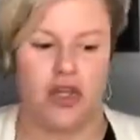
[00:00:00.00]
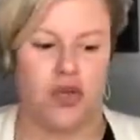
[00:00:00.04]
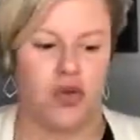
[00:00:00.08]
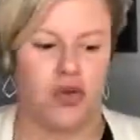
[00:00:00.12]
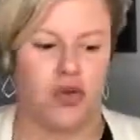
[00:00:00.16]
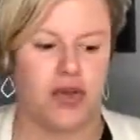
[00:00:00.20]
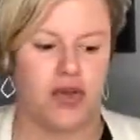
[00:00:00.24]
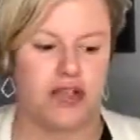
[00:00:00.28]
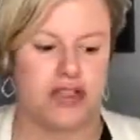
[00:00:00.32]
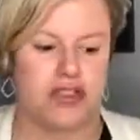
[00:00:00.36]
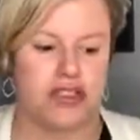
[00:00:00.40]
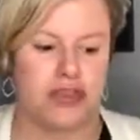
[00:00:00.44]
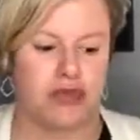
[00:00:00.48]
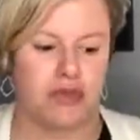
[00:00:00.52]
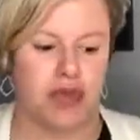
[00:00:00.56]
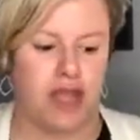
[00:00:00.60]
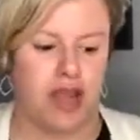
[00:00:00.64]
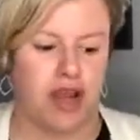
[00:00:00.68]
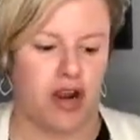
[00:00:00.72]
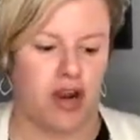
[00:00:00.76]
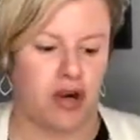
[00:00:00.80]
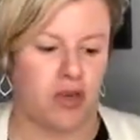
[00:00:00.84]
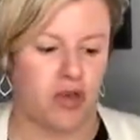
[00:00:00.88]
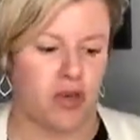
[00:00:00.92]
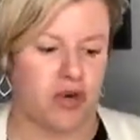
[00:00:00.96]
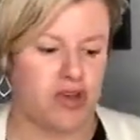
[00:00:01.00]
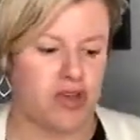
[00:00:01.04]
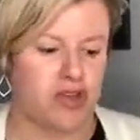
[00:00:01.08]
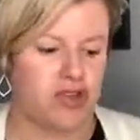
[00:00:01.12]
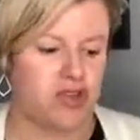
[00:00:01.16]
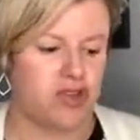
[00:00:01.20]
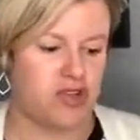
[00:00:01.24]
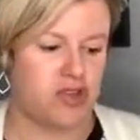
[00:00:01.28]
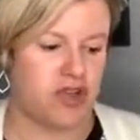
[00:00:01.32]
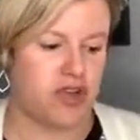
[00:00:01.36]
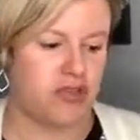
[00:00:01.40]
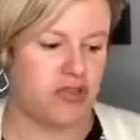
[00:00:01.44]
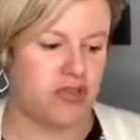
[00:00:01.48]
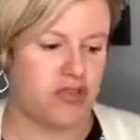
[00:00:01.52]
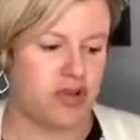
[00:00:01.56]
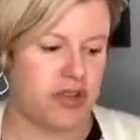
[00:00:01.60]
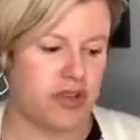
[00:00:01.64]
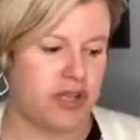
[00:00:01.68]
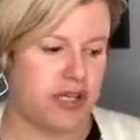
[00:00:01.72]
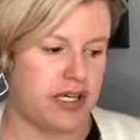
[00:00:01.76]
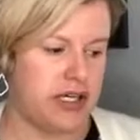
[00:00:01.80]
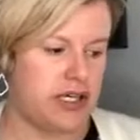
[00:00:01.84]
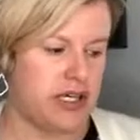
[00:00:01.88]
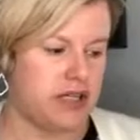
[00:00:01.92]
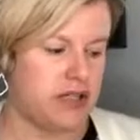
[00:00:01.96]
You get some airbrush stuff with
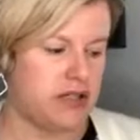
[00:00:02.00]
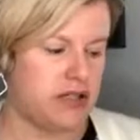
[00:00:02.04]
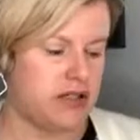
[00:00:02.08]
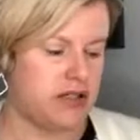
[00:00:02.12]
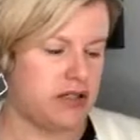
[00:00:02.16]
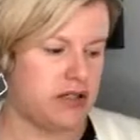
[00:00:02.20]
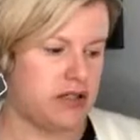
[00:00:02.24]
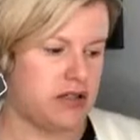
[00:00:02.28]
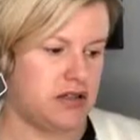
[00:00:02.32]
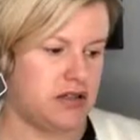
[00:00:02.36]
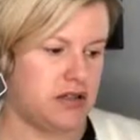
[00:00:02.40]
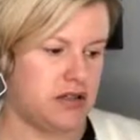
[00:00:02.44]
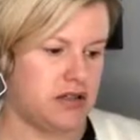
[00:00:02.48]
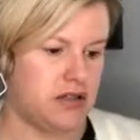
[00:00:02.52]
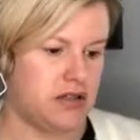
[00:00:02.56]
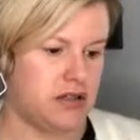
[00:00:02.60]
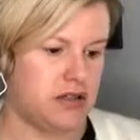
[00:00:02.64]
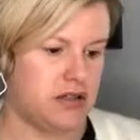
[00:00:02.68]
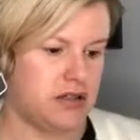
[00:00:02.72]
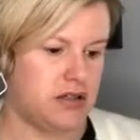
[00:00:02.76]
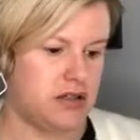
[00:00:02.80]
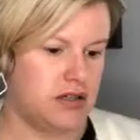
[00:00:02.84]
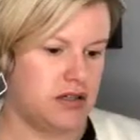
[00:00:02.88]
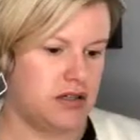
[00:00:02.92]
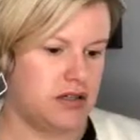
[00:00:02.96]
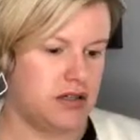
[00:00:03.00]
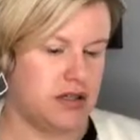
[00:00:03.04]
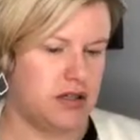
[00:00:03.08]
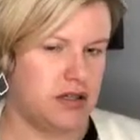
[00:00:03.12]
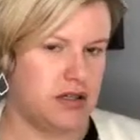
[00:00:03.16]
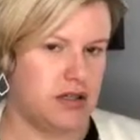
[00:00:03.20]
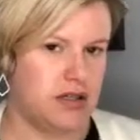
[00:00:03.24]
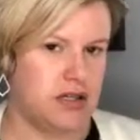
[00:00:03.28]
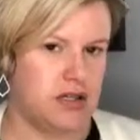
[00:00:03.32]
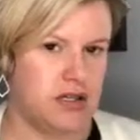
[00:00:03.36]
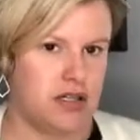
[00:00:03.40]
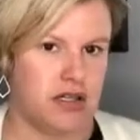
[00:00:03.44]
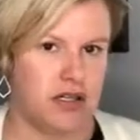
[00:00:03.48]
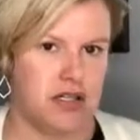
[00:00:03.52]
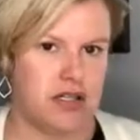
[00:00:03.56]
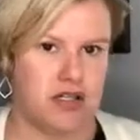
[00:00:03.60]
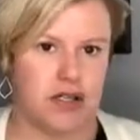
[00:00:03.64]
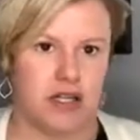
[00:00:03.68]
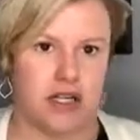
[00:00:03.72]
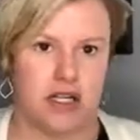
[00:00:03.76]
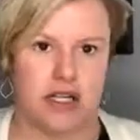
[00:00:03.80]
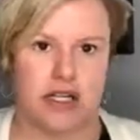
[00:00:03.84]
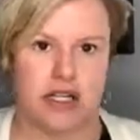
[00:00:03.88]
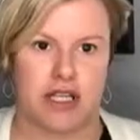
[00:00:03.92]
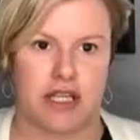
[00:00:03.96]
it. I'm
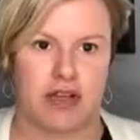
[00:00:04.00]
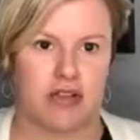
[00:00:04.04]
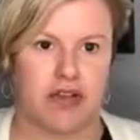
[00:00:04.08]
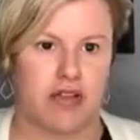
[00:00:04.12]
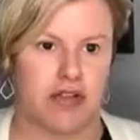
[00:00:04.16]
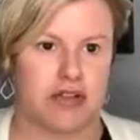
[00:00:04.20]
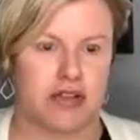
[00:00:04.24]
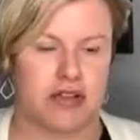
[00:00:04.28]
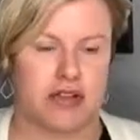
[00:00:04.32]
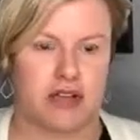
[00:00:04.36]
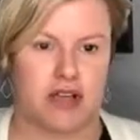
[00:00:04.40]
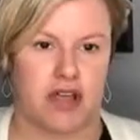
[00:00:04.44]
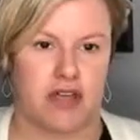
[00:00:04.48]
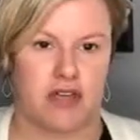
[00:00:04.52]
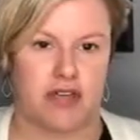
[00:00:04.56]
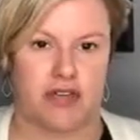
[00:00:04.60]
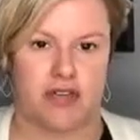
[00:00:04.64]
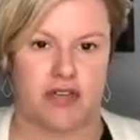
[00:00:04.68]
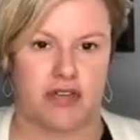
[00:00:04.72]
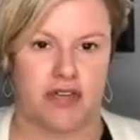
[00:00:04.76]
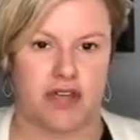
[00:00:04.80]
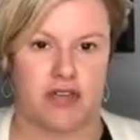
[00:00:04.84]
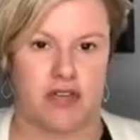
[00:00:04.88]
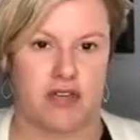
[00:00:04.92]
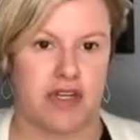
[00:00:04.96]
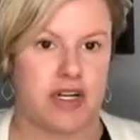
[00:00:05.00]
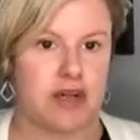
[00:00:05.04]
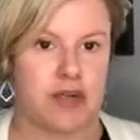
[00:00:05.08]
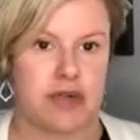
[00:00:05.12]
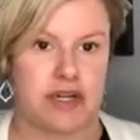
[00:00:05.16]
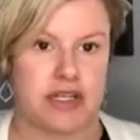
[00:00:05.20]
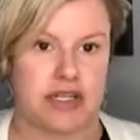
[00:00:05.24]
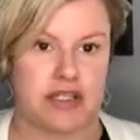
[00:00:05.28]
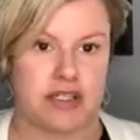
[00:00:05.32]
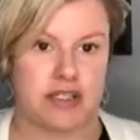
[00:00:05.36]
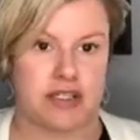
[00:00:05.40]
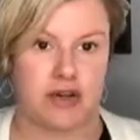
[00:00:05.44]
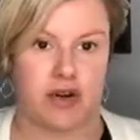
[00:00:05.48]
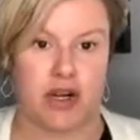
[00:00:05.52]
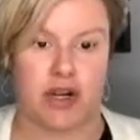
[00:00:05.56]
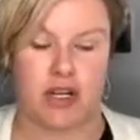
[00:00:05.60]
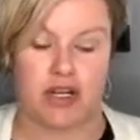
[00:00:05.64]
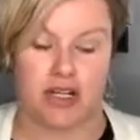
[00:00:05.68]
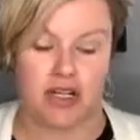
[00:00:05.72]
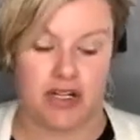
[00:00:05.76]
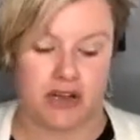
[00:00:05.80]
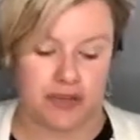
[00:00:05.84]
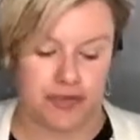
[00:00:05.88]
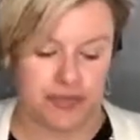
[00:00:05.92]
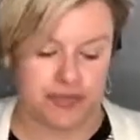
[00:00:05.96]
trying to think of all this other stuff. Anyways, it's a great
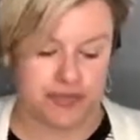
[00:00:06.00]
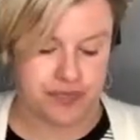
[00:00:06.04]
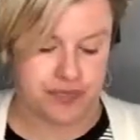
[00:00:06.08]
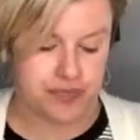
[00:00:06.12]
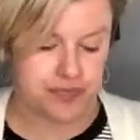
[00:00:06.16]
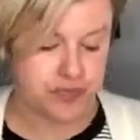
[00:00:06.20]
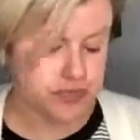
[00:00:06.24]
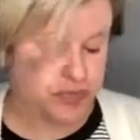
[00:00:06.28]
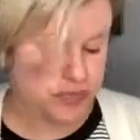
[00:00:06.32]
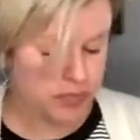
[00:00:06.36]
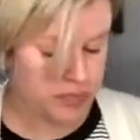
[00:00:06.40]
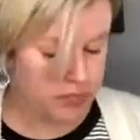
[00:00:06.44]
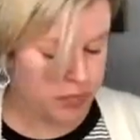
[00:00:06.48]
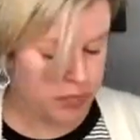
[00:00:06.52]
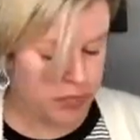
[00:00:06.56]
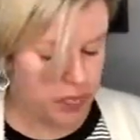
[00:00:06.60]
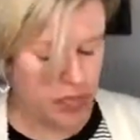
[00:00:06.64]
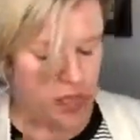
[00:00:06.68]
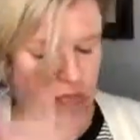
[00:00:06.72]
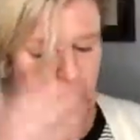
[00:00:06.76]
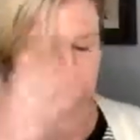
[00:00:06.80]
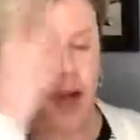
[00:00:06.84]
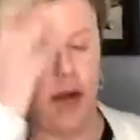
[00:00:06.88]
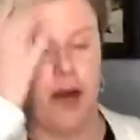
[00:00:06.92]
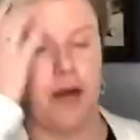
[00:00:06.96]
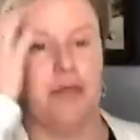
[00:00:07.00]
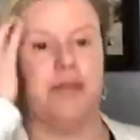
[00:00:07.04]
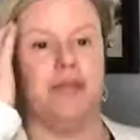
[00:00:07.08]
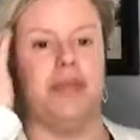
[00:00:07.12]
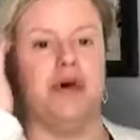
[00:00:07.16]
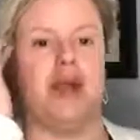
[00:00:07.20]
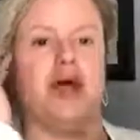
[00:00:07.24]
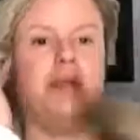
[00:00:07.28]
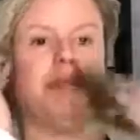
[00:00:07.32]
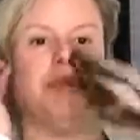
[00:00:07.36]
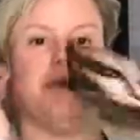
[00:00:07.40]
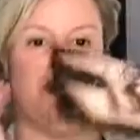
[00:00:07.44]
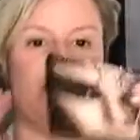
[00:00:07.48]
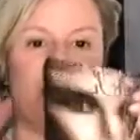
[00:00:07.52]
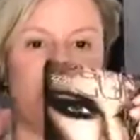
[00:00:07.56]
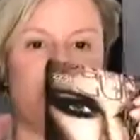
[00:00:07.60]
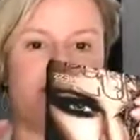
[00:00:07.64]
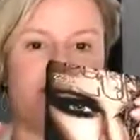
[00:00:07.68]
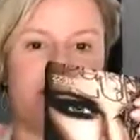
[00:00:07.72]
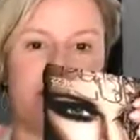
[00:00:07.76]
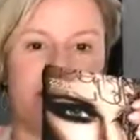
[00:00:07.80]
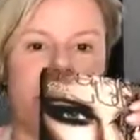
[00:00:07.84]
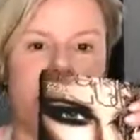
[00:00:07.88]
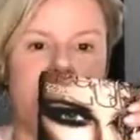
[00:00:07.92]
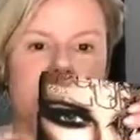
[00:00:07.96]
deal. But I'm going to
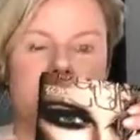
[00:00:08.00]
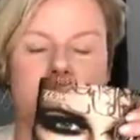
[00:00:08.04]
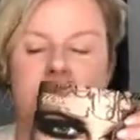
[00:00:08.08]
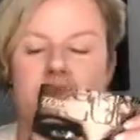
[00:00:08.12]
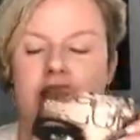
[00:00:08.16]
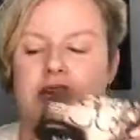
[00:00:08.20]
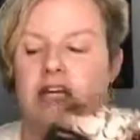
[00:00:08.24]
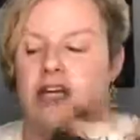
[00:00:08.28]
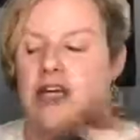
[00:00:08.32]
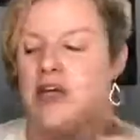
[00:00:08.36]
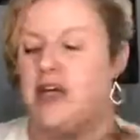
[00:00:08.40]
use this.